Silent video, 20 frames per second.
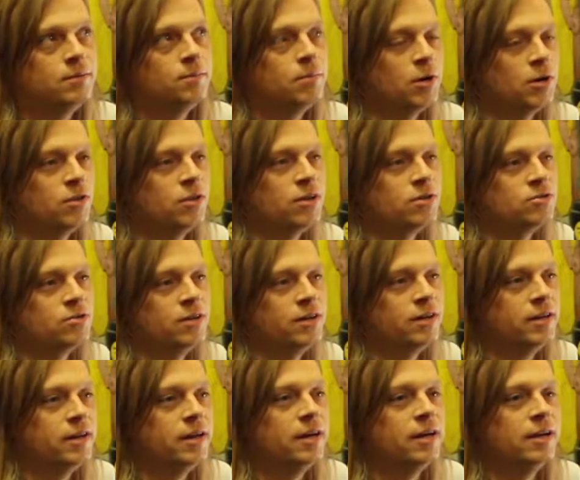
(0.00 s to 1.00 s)
Perth,
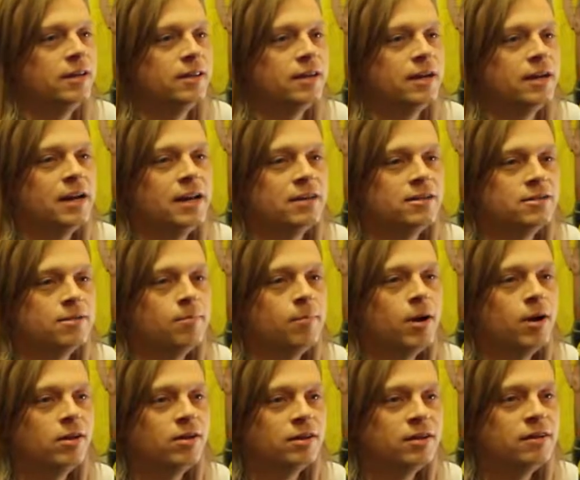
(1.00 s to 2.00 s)
Australia, and then headed to
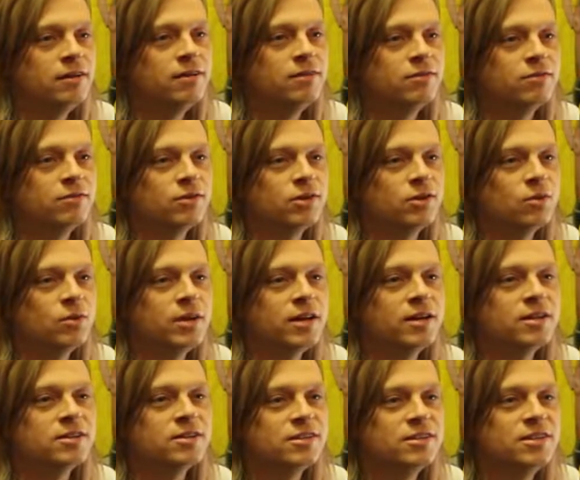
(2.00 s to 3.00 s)
Bali for a
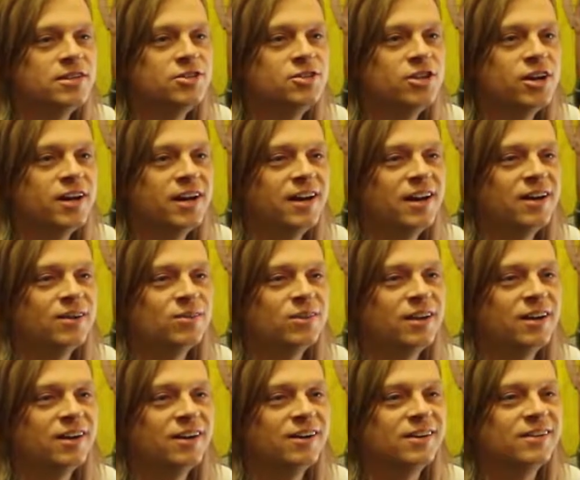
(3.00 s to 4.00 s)
week to DJ out
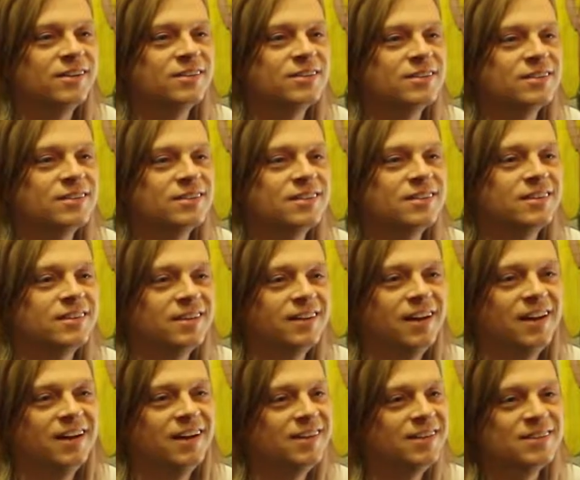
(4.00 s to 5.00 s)
there.
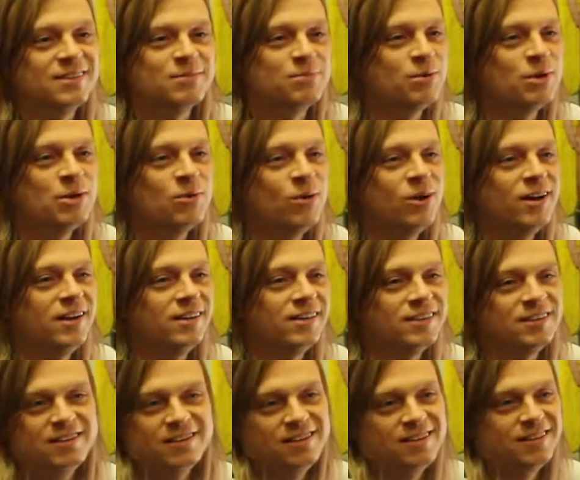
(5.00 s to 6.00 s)
Yeah, pretty
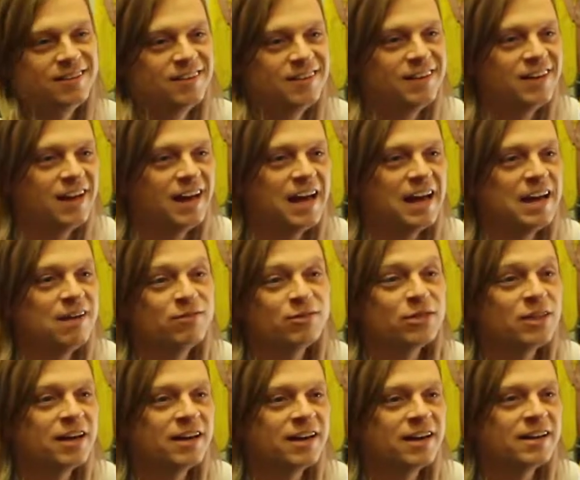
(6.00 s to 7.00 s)
wild. Yeah. I never
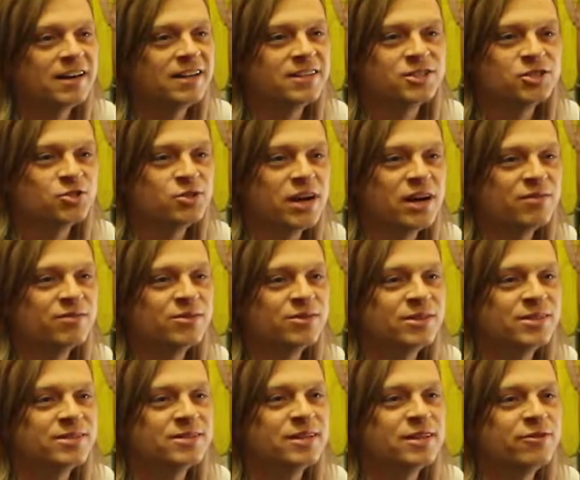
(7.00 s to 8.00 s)
thought I'd get to travel
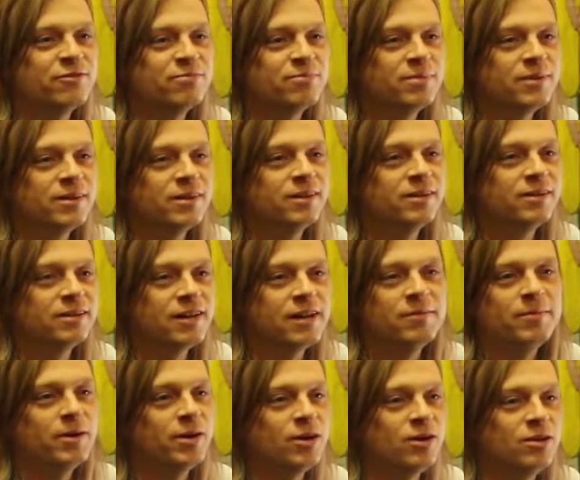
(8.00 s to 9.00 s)
and stuff, but I've
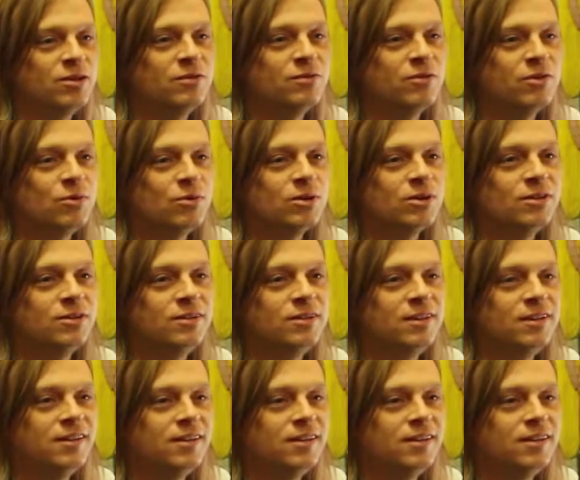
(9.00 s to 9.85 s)
been all over the world,